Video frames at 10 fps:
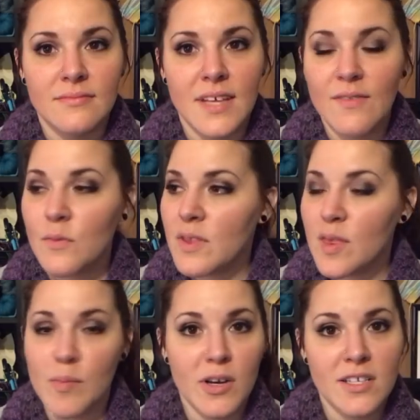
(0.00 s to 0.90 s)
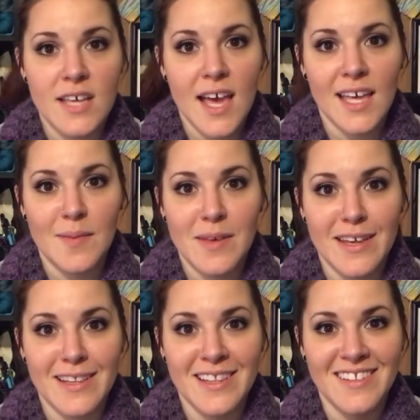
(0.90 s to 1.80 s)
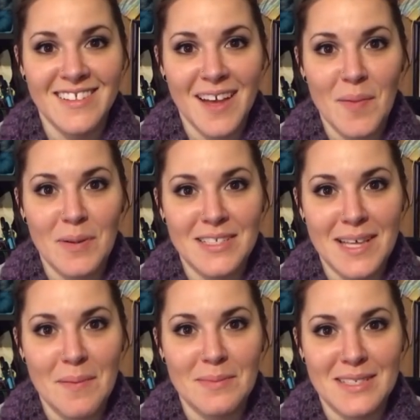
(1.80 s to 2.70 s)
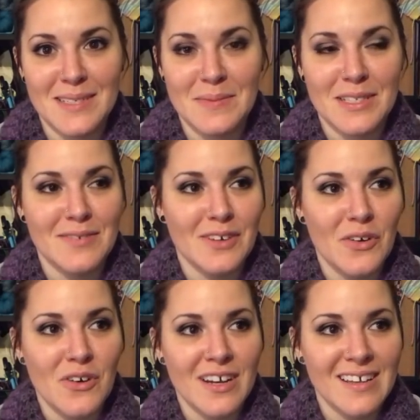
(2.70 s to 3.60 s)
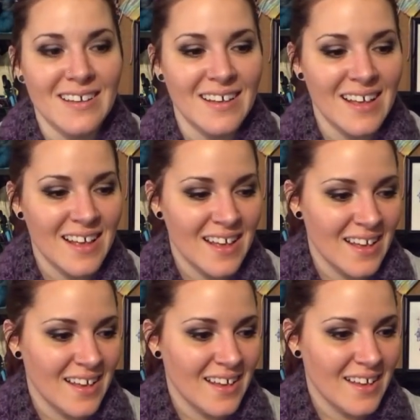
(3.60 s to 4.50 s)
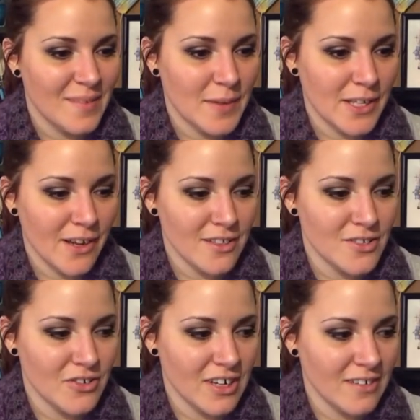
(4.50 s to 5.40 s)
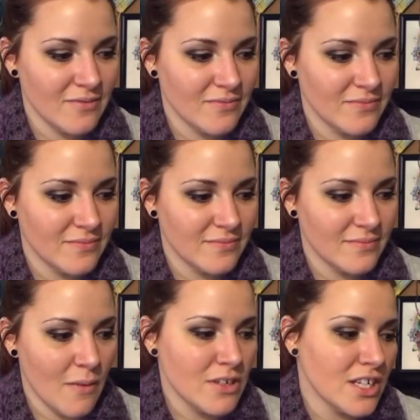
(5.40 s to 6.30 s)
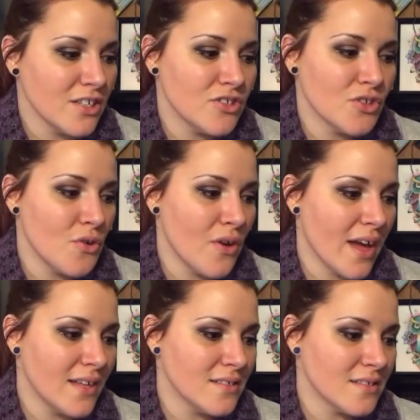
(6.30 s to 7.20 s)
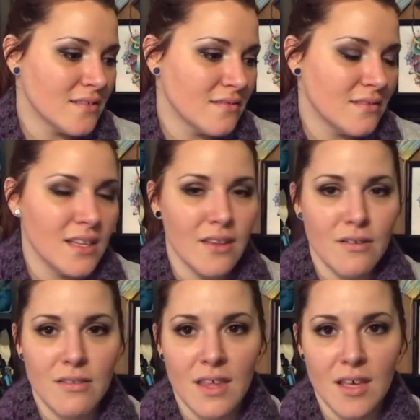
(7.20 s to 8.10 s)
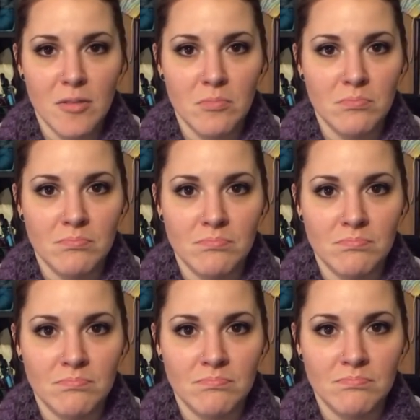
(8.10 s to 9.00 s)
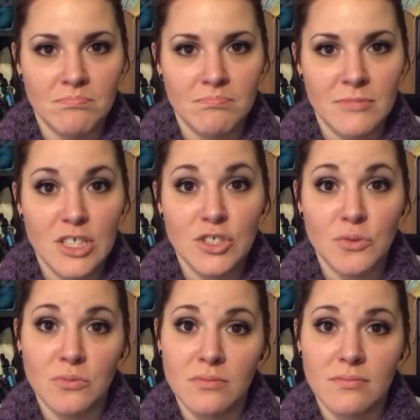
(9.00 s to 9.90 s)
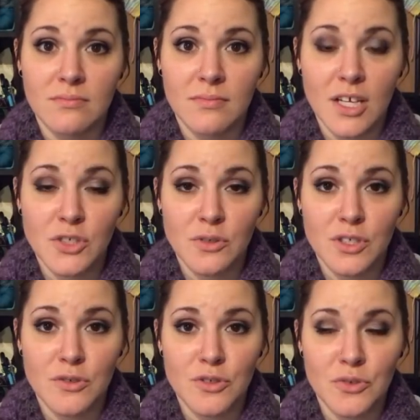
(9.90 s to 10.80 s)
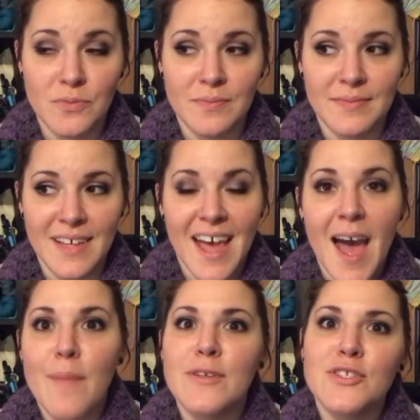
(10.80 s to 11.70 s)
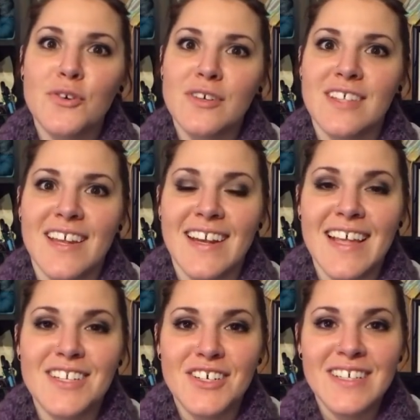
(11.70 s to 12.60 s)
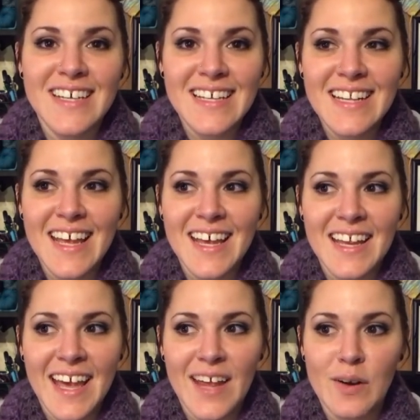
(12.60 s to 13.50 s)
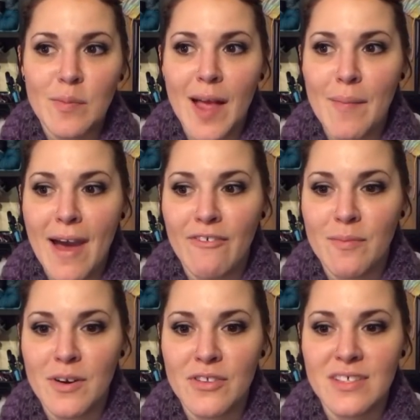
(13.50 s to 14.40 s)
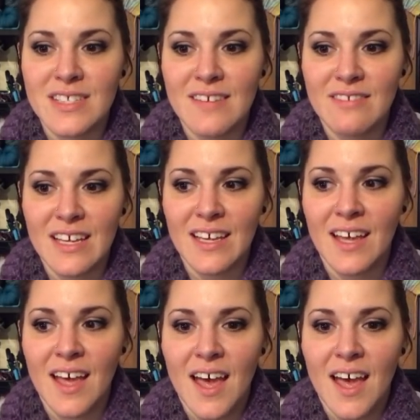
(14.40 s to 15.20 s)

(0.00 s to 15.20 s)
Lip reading: Even with the bird attacking me a couple times in the middle of recording. My dog's snoring. I wish I could show you guys the other thing soon. I'll show it to you soon. I'm just so excited. I turned it in and I got a reply back from her this evening,